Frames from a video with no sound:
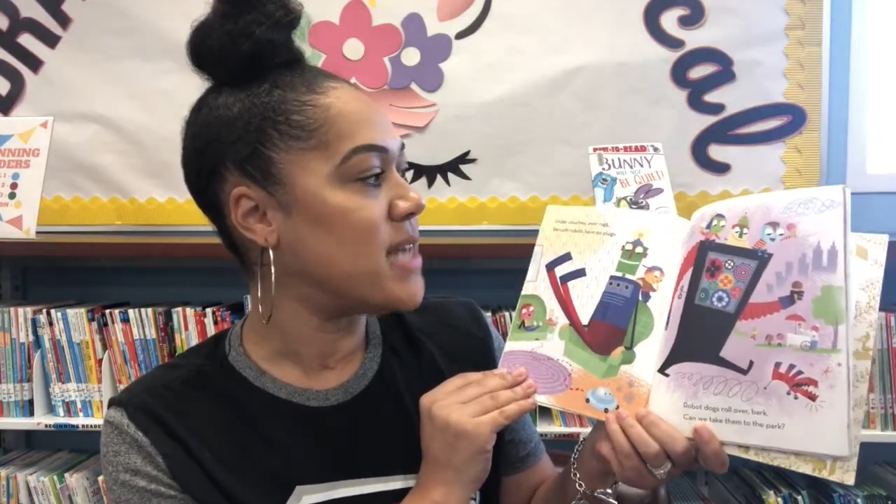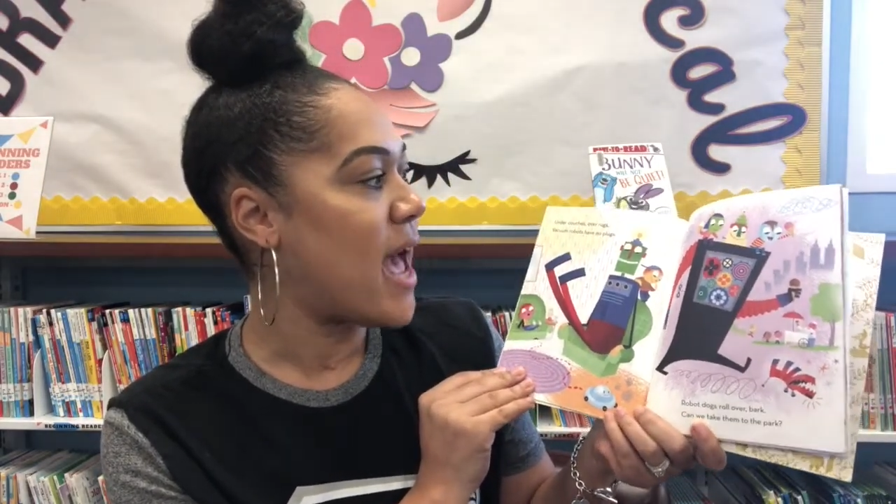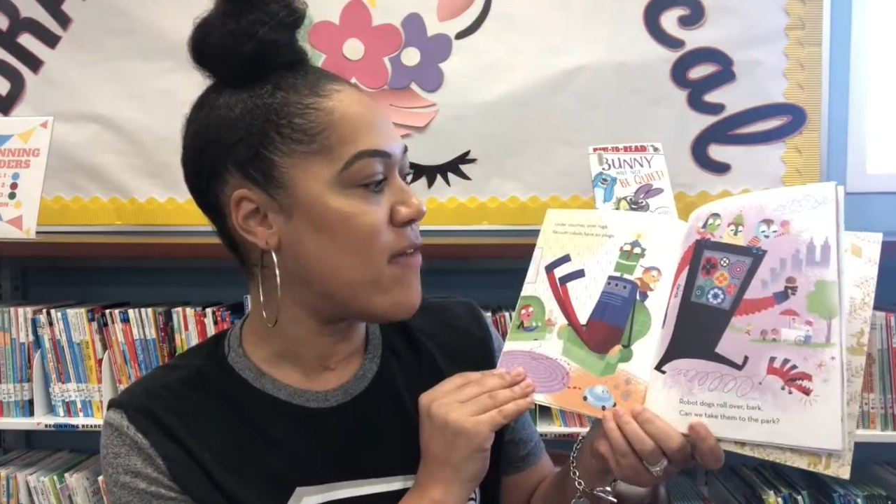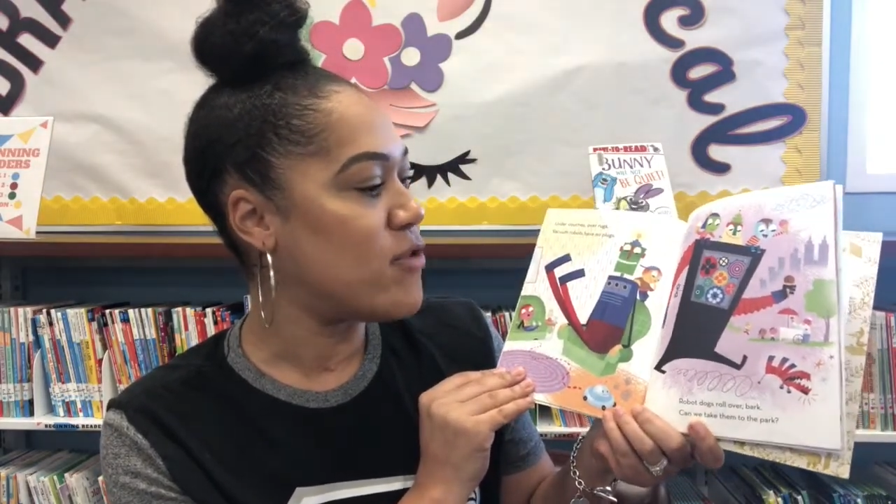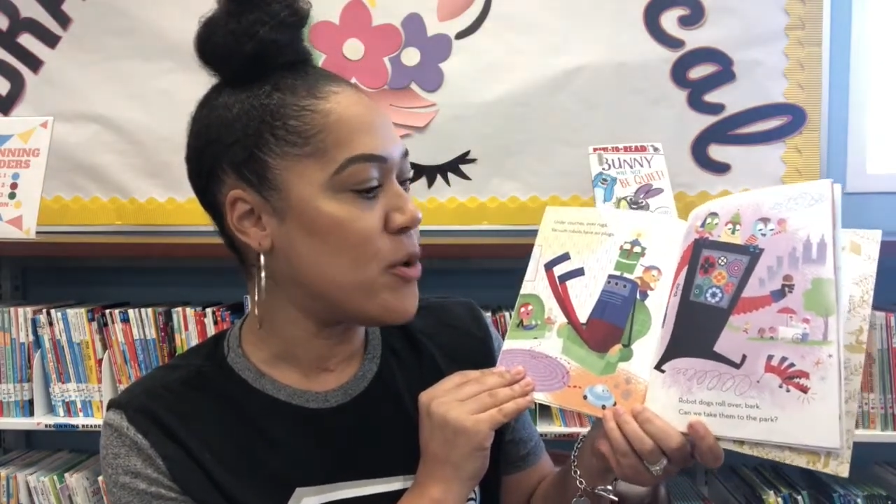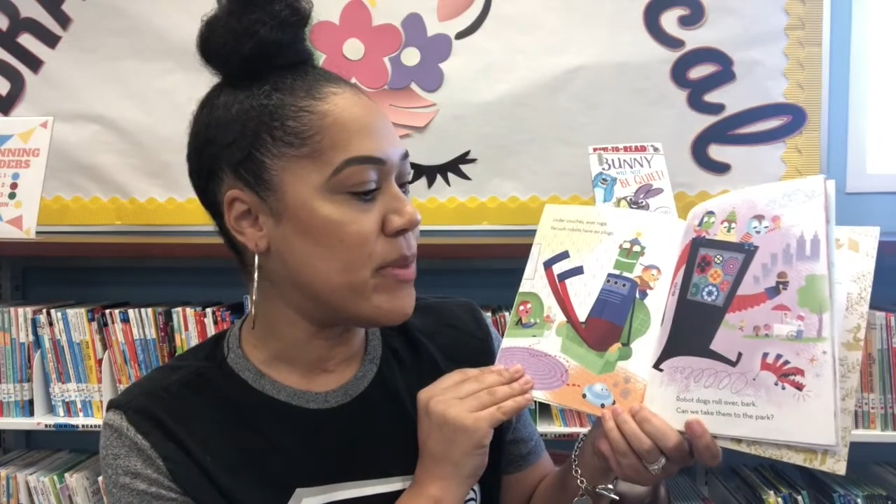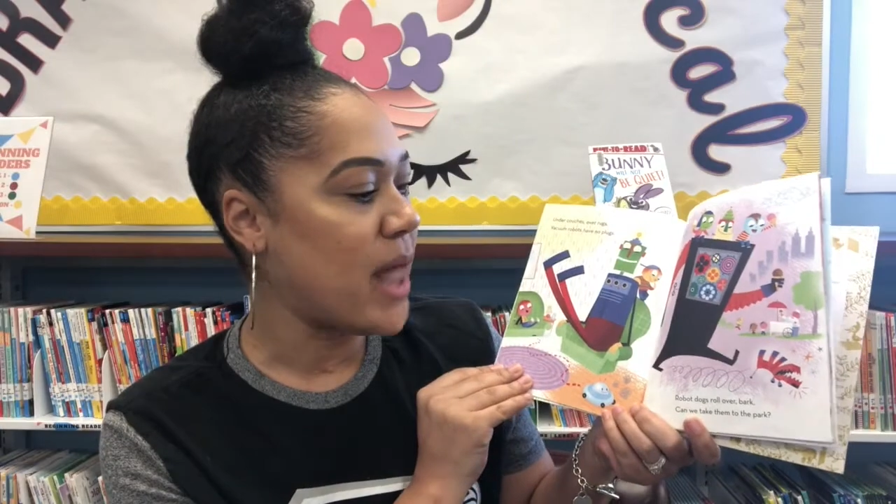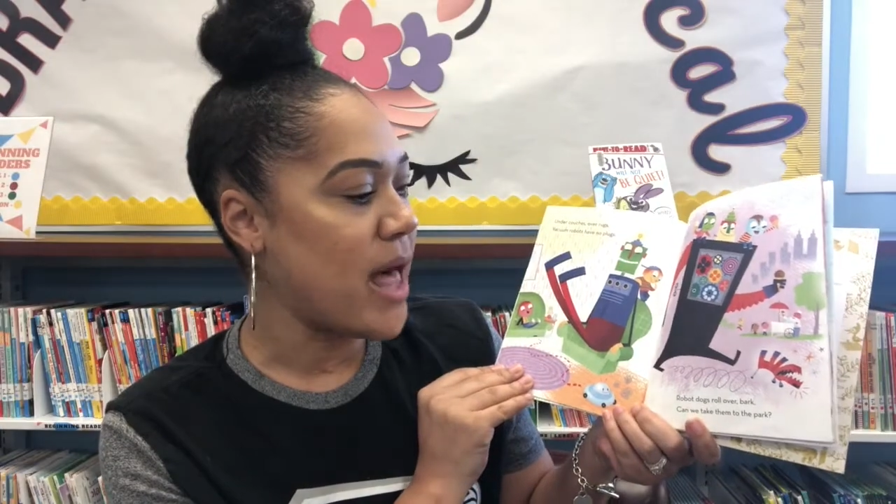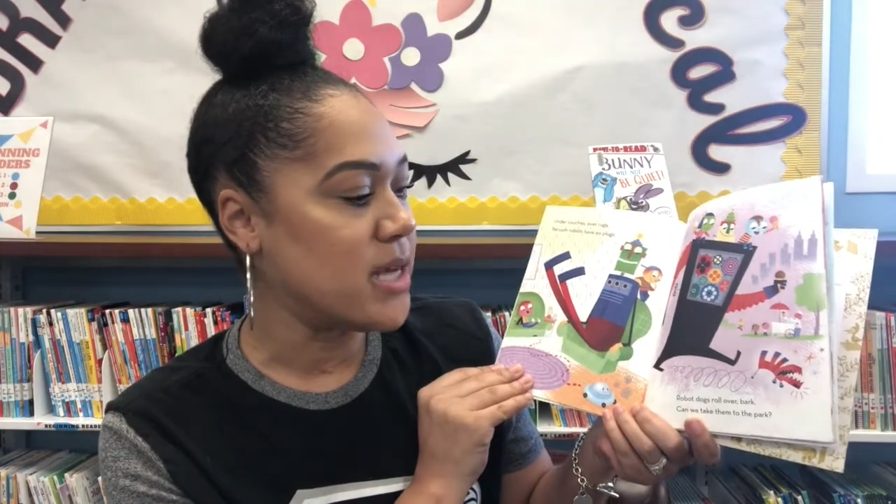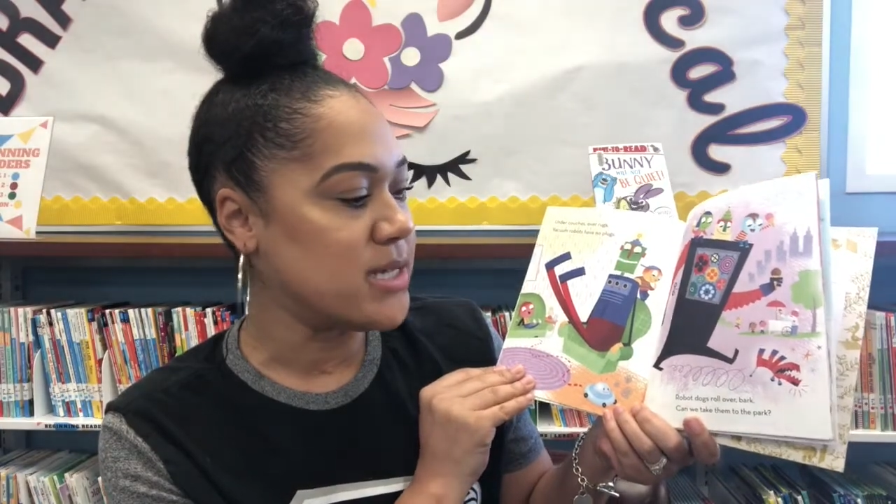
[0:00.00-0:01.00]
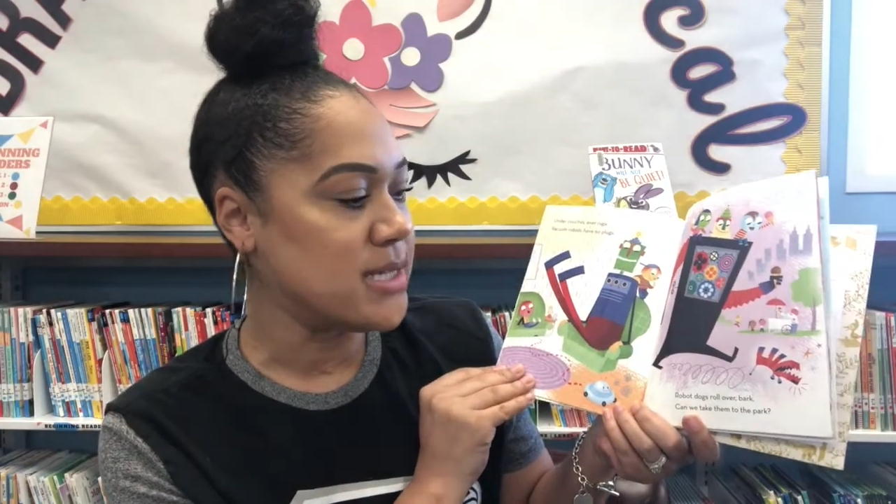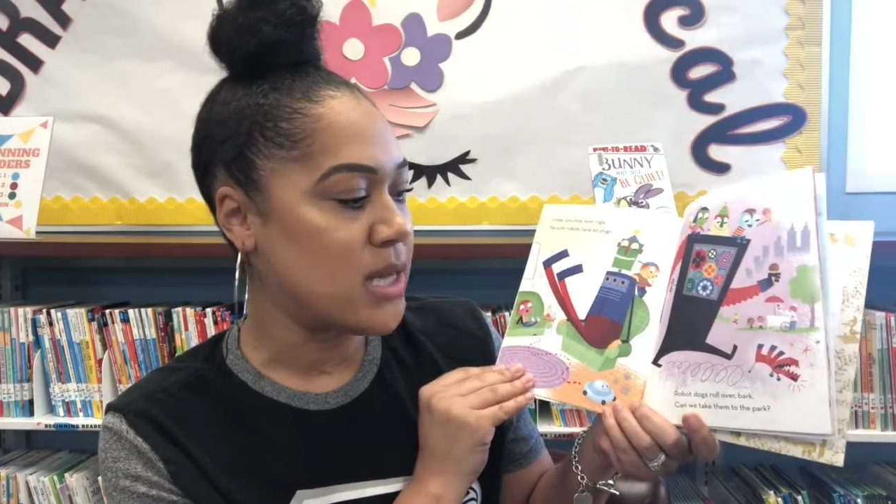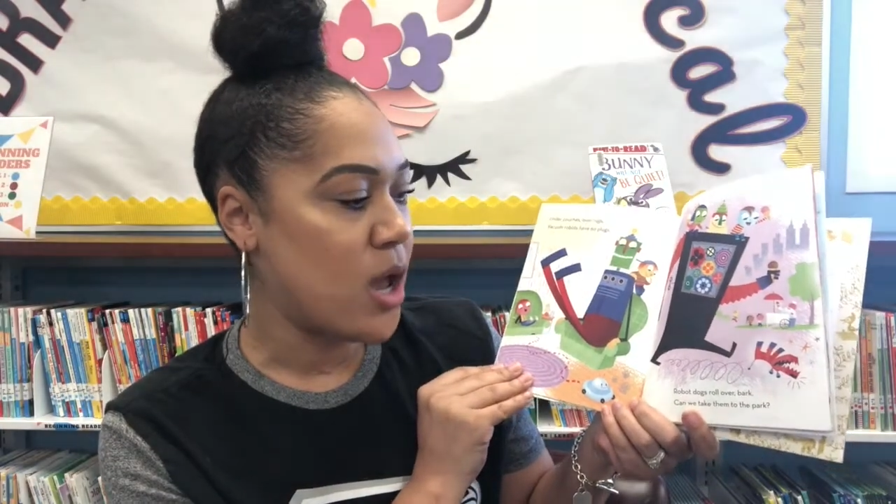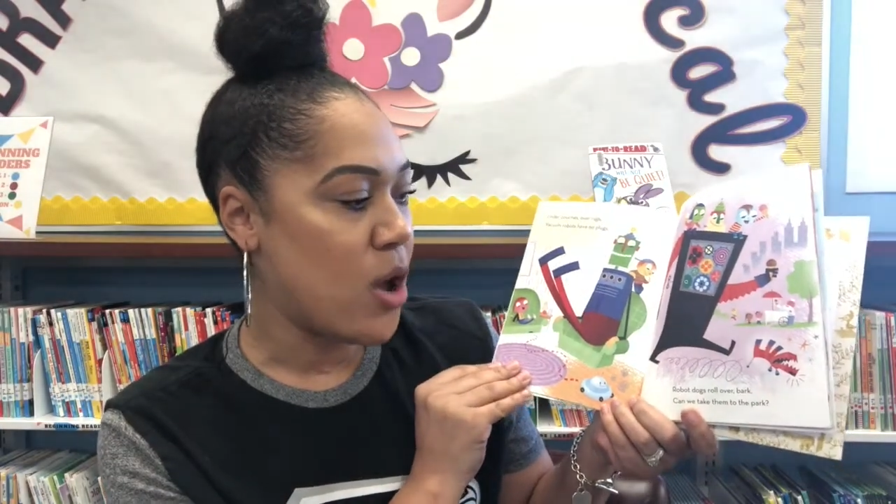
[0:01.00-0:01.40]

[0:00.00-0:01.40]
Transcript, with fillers: have no plugs.